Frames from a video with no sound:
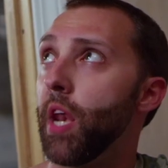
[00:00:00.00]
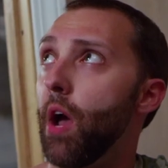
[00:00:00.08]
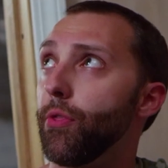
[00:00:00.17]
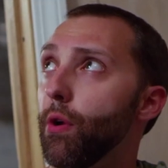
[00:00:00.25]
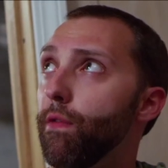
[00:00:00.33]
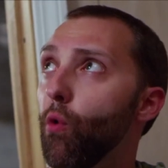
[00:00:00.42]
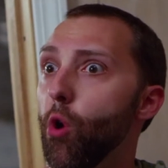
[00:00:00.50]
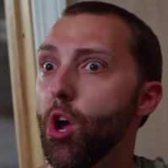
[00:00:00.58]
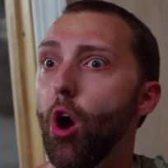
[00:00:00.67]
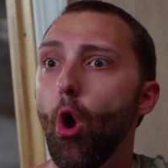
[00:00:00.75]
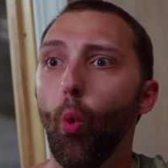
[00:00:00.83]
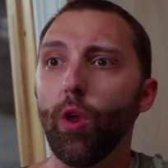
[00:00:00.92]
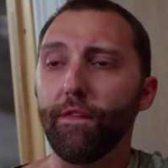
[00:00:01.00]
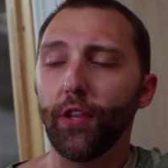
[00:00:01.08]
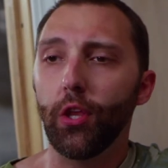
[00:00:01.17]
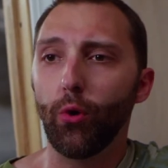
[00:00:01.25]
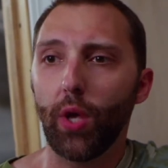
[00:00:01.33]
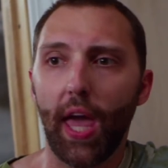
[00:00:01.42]
out there for you. What if a
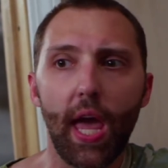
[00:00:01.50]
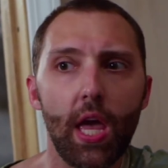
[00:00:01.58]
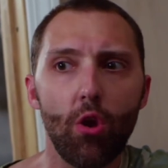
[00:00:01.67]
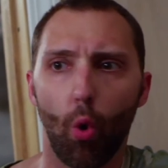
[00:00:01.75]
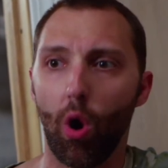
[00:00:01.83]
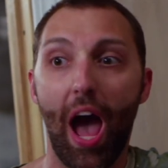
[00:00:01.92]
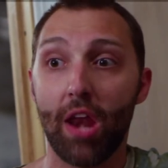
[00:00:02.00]
little kid or,